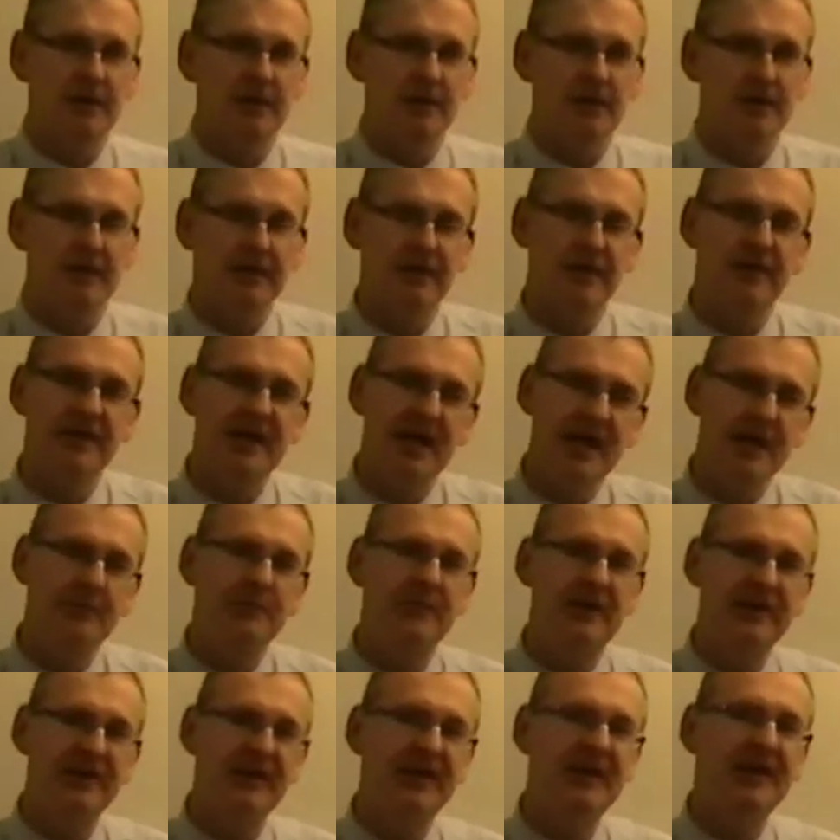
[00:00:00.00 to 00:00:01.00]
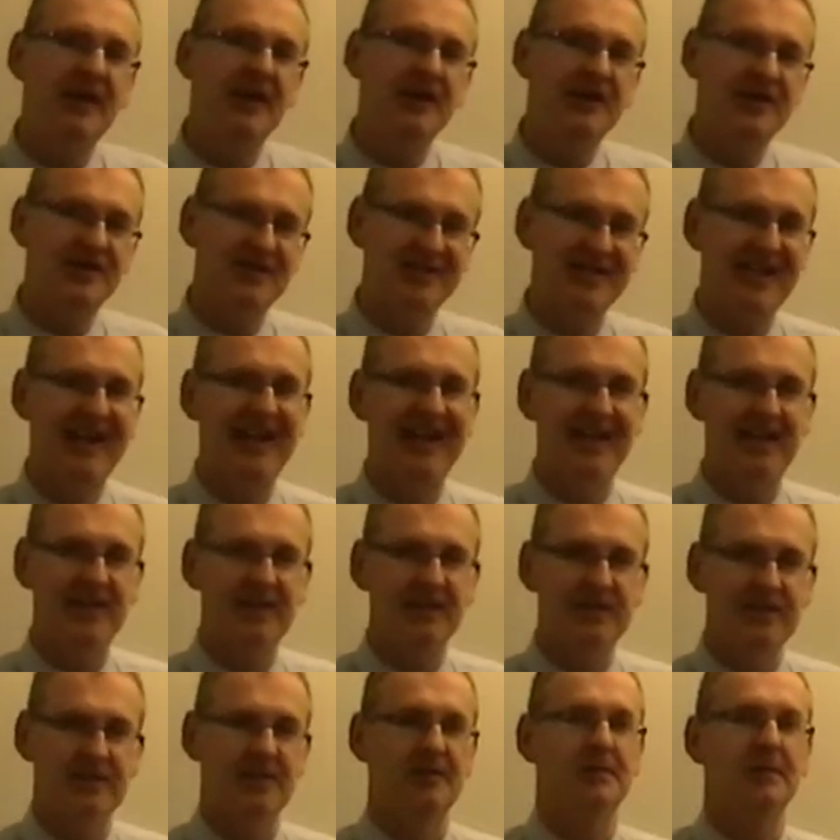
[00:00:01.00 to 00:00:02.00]
Now the name that they
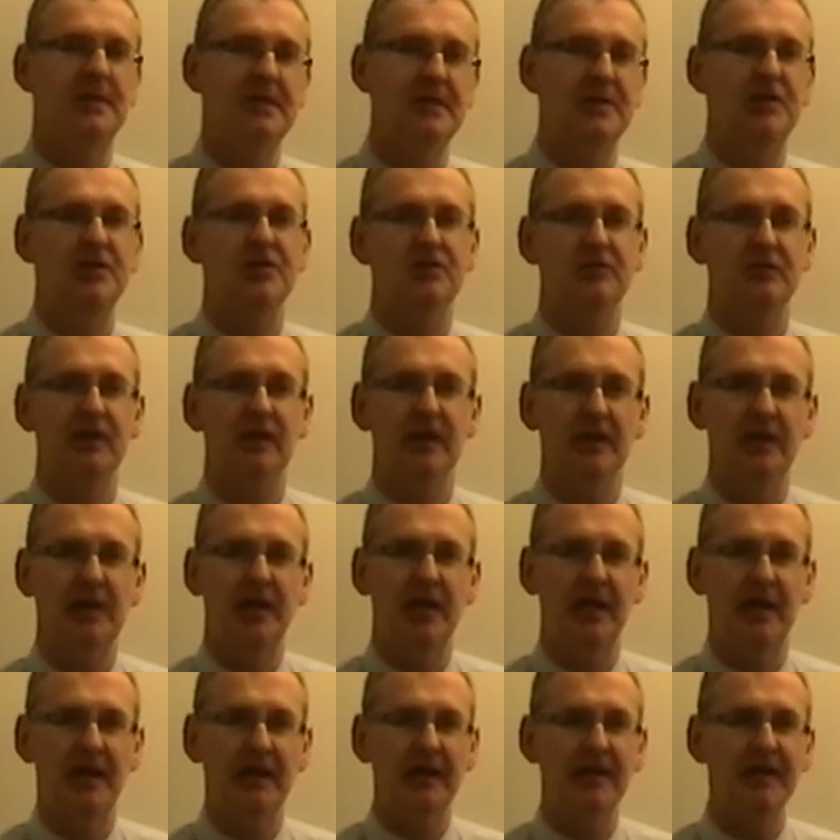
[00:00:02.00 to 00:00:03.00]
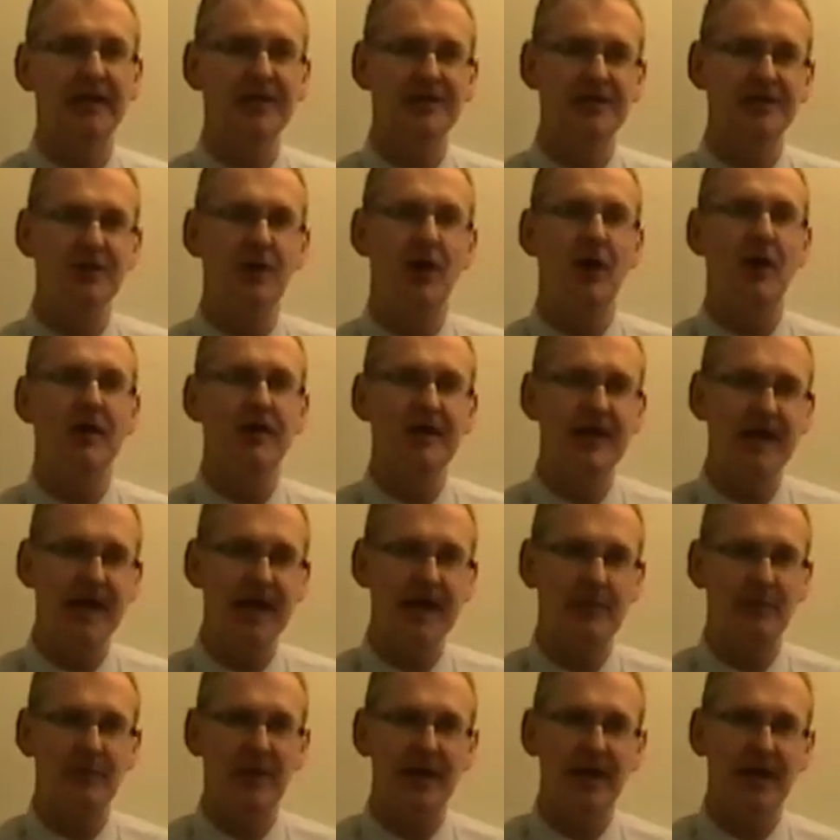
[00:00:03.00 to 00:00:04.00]
assign to each straight line is not a
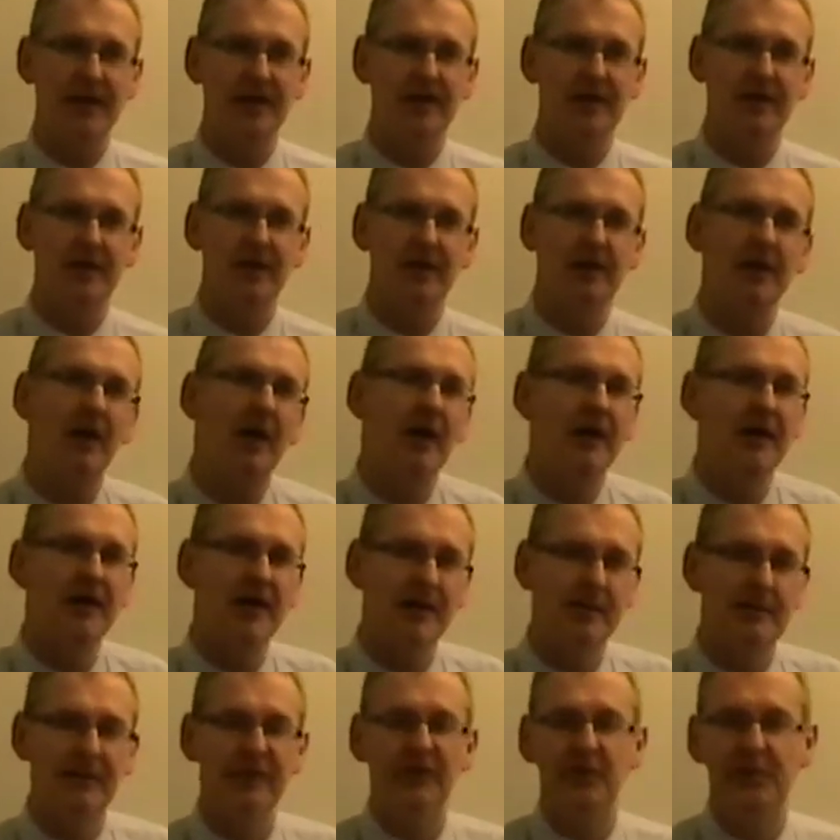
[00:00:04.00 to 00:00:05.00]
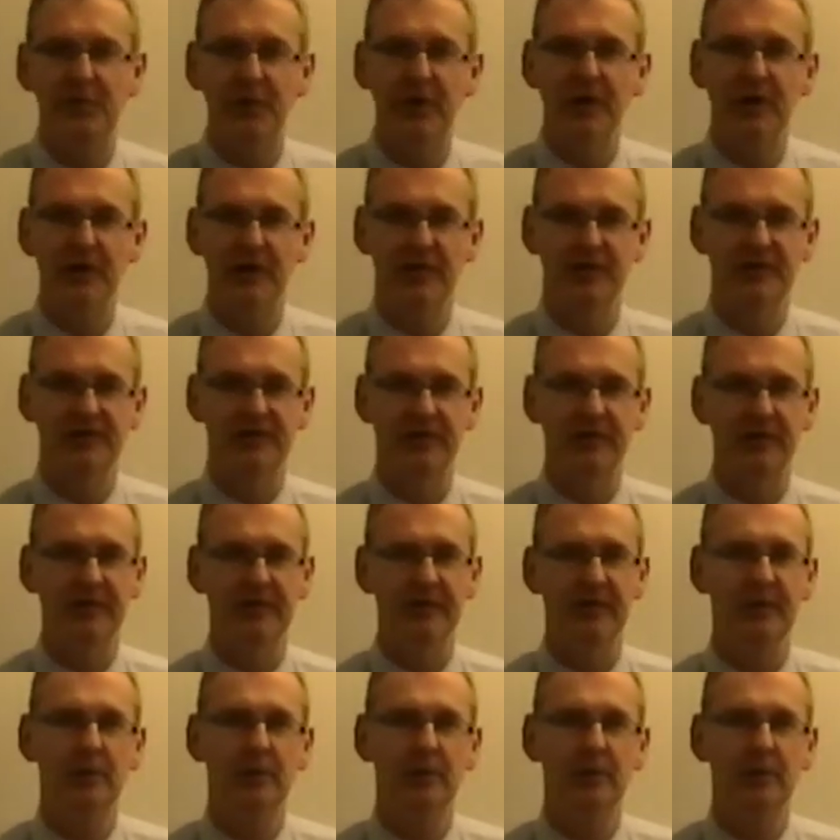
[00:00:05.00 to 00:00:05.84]
name like a name of a person.